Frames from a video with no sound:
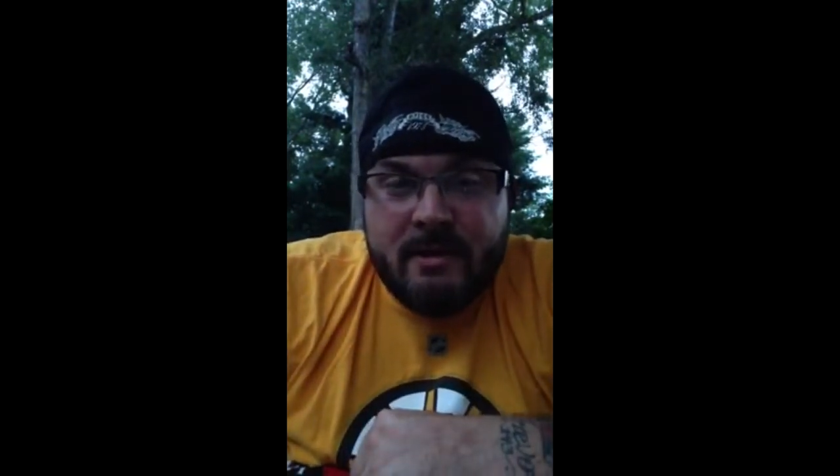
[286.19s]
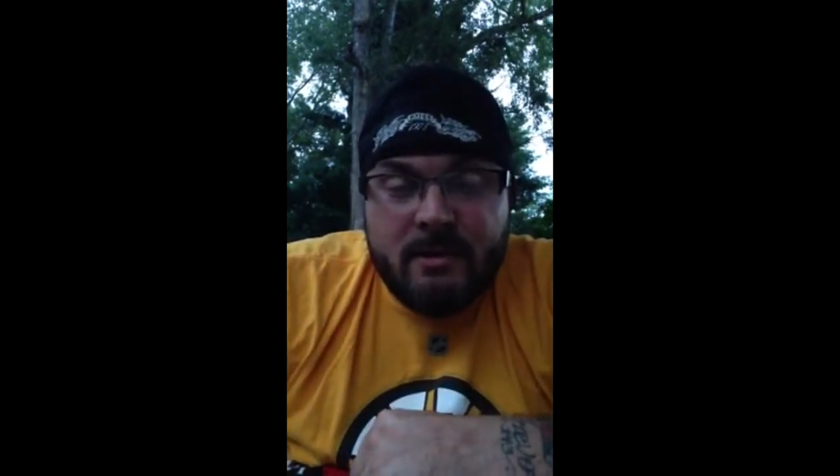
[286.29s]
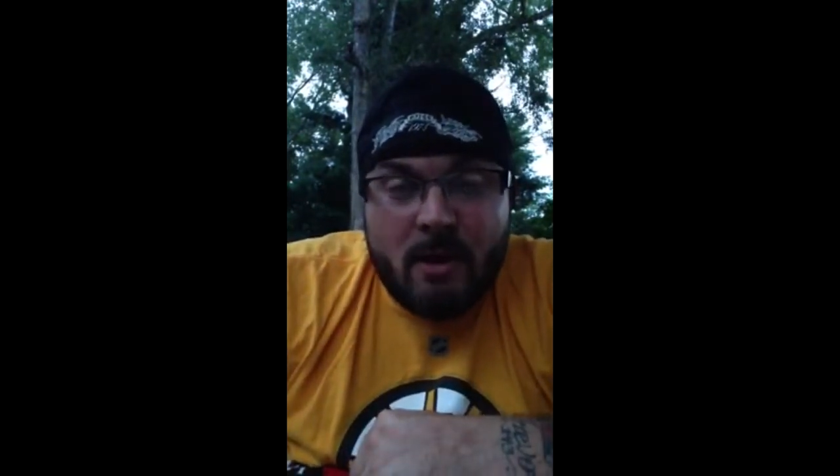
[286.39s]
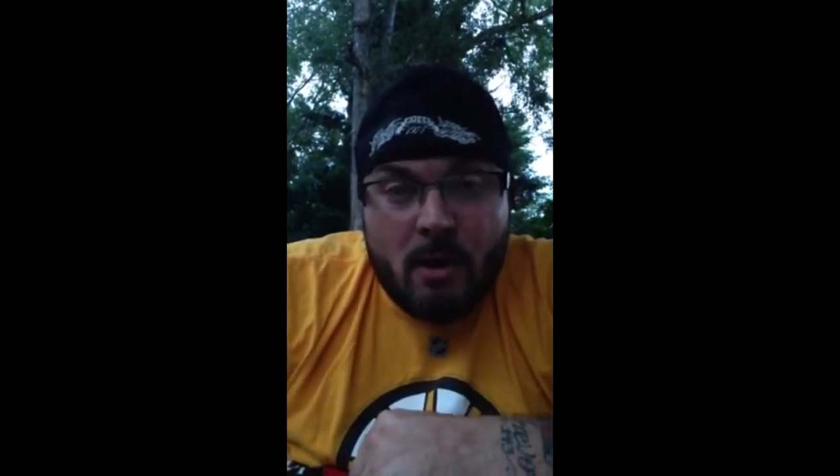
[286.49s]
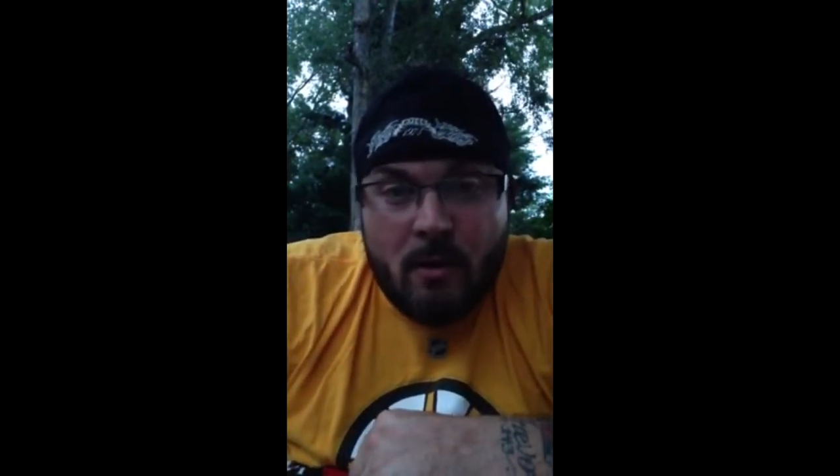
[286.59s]
You're
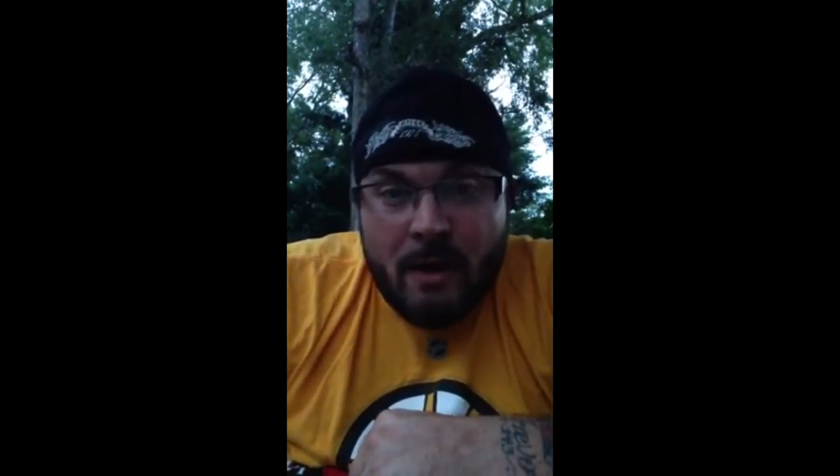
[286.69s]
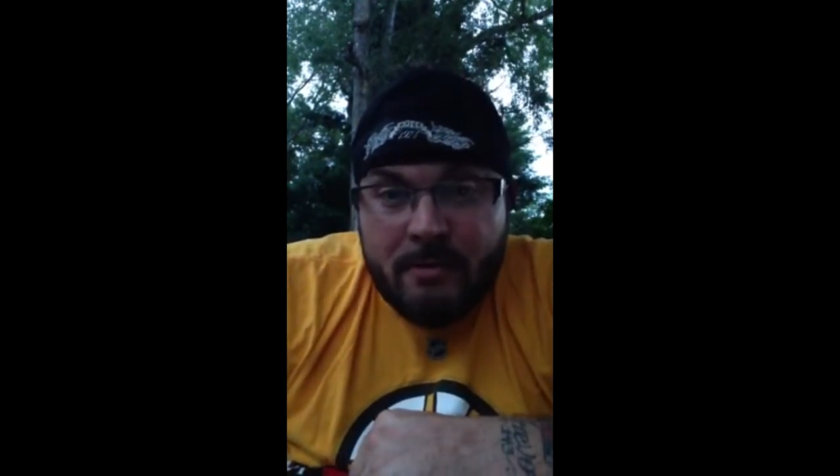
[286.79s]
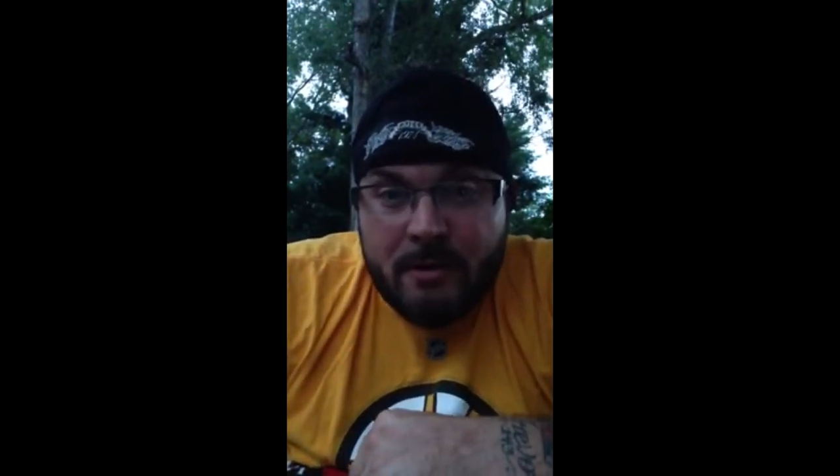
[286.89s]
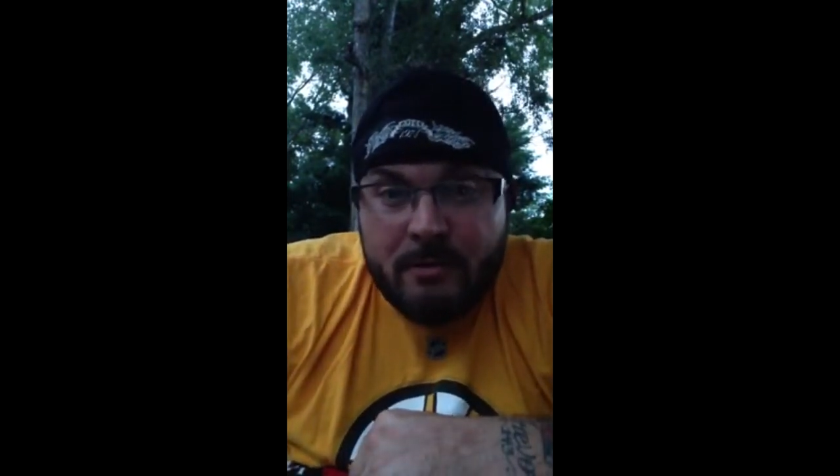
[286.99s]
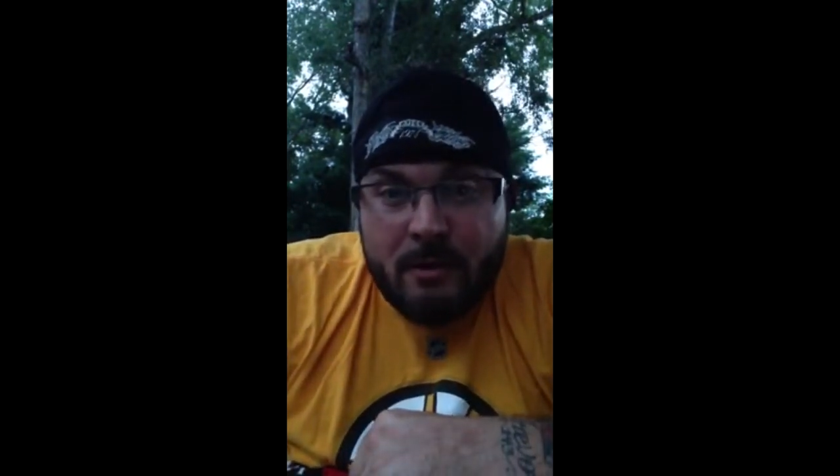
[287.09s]
going to go out
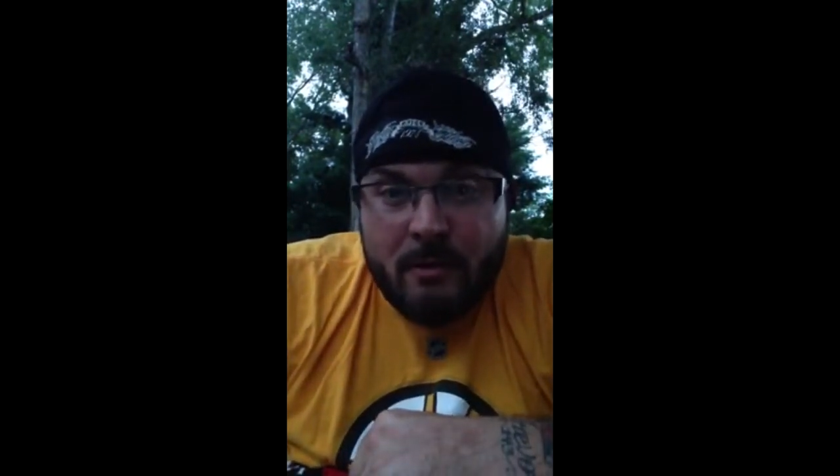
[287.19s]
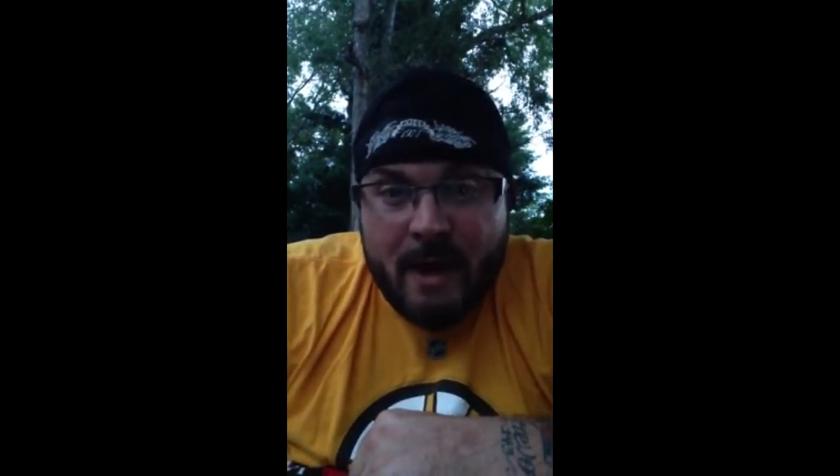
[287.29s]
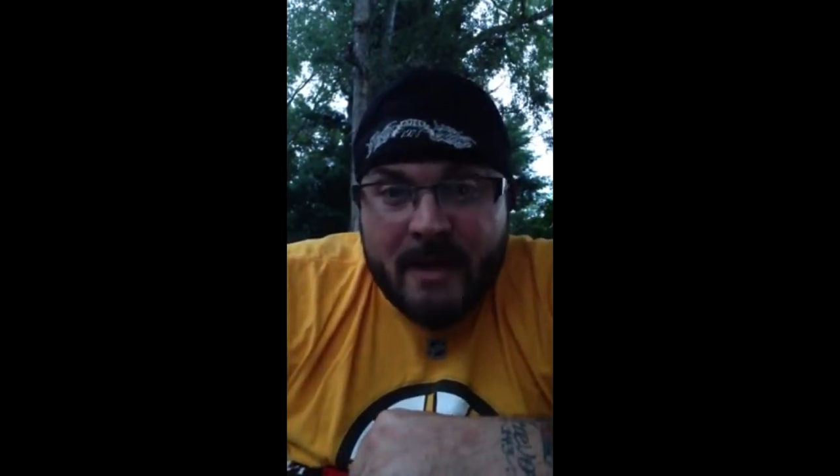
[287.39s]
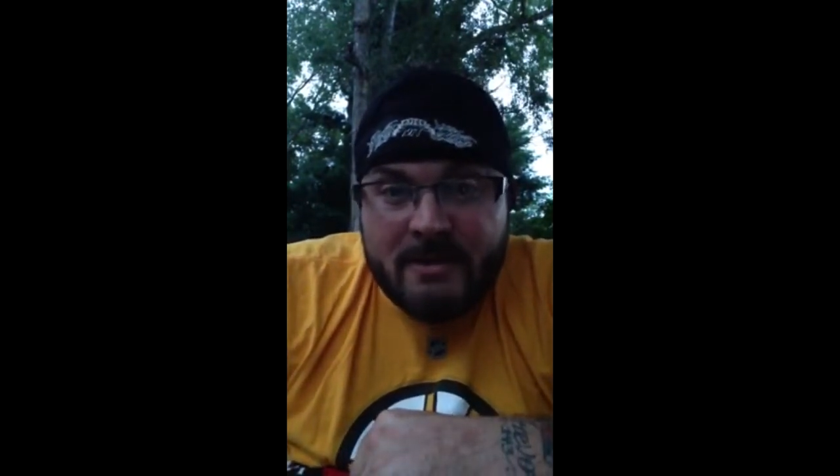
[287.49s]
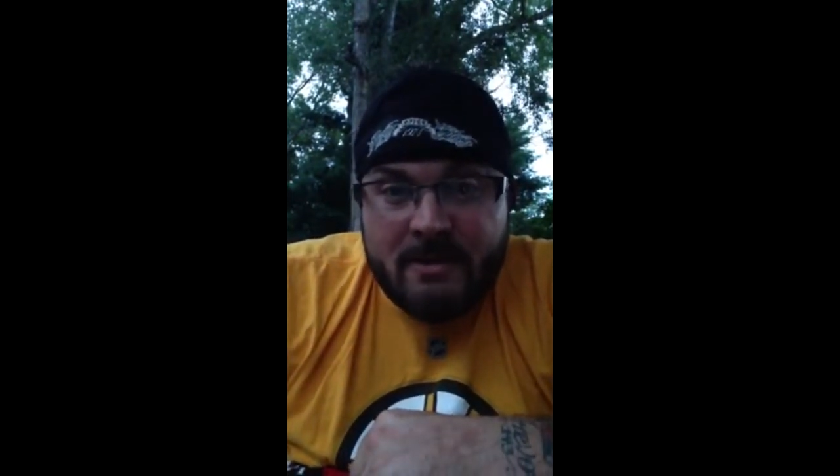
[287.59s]
there and throw
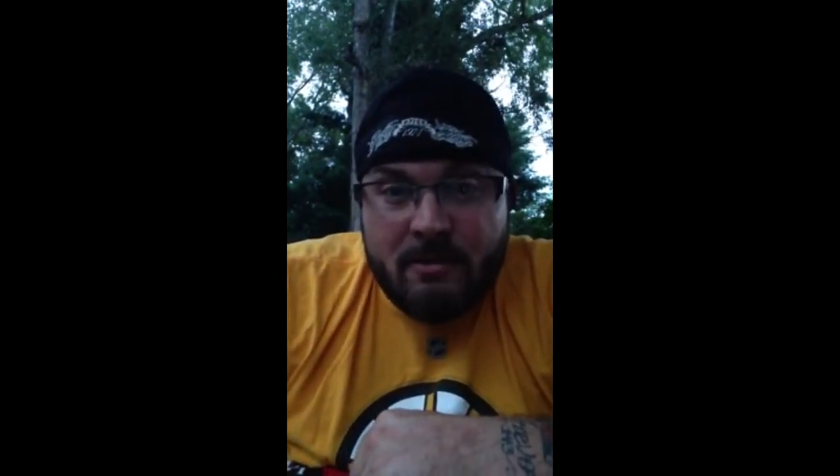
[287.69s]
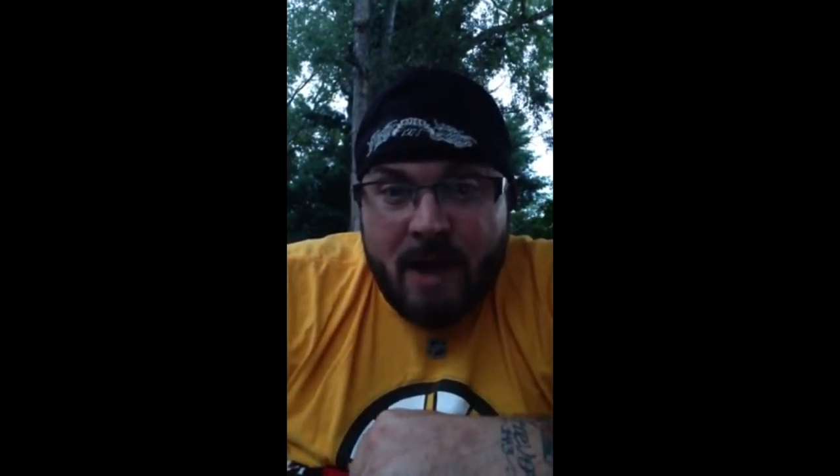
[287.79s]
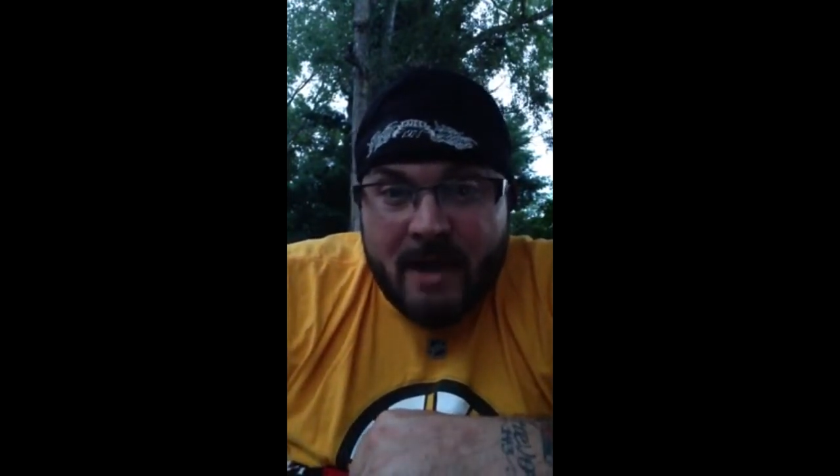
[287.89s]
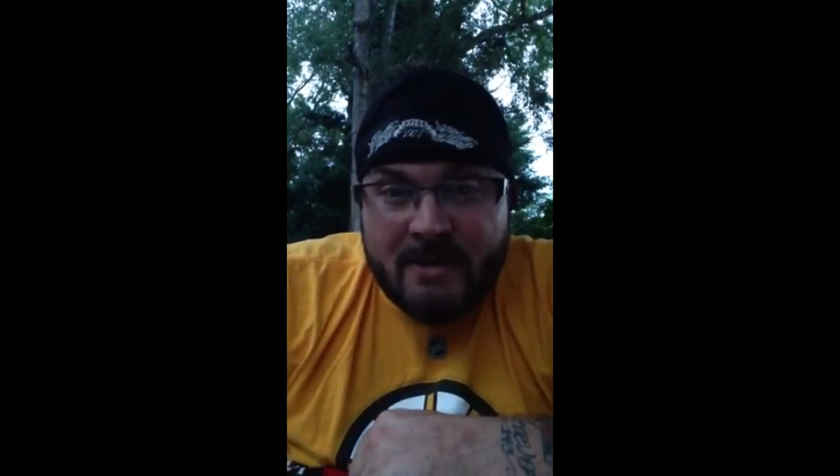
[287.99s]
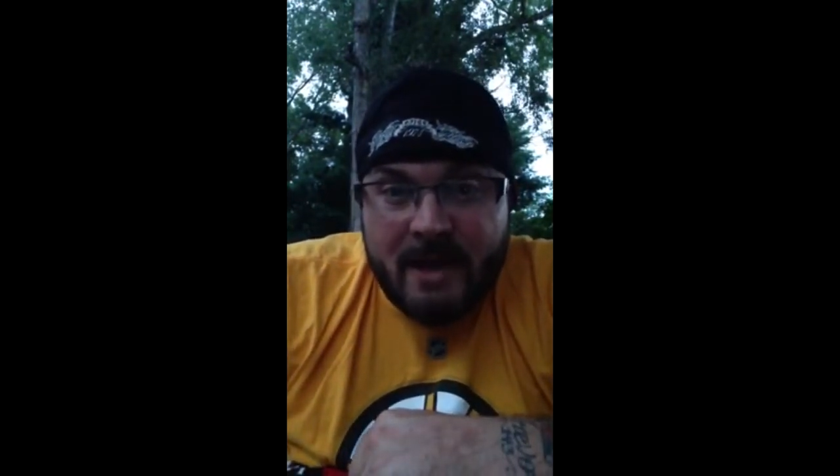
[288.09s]

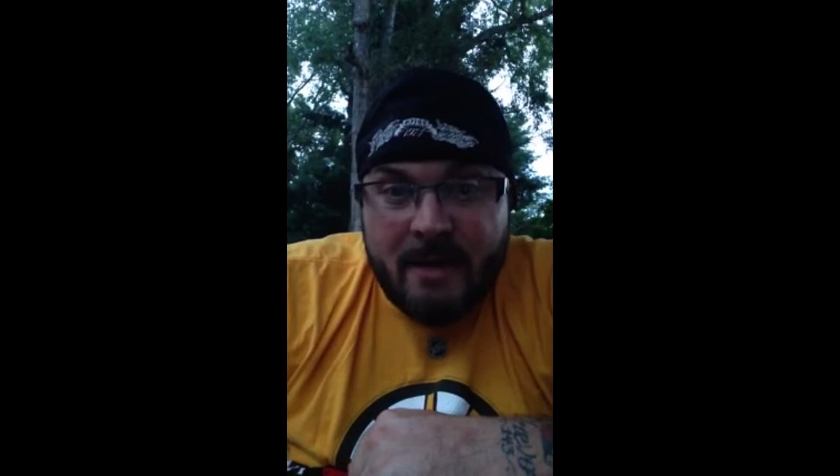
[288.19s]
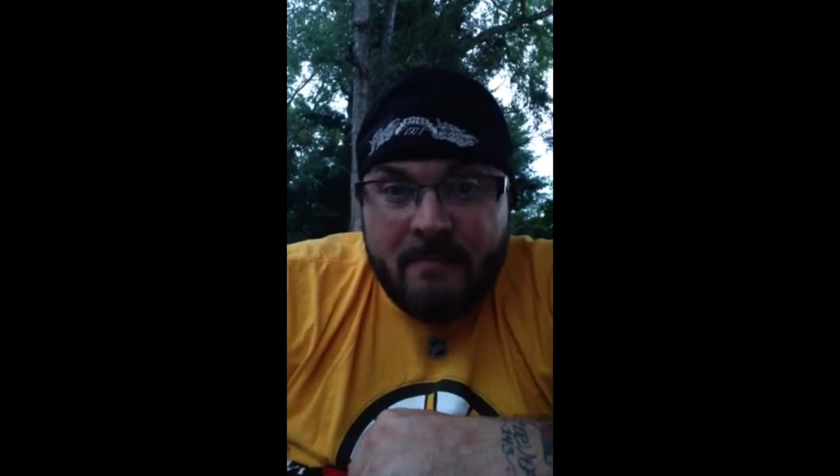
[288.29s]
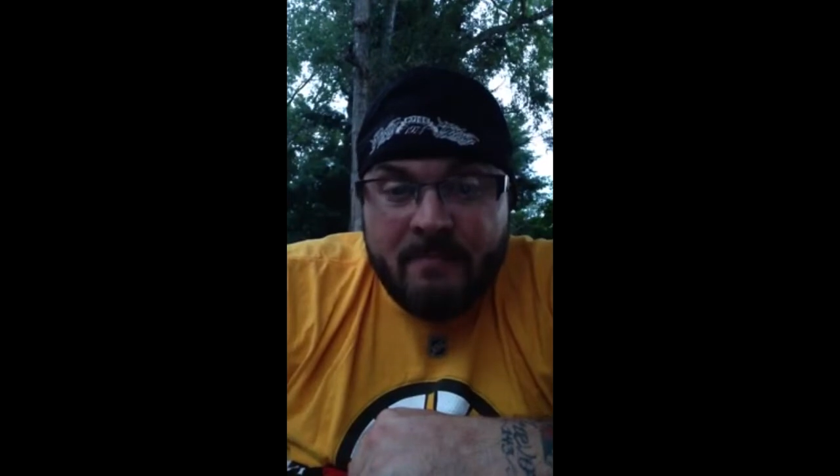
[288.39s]
rocks at them?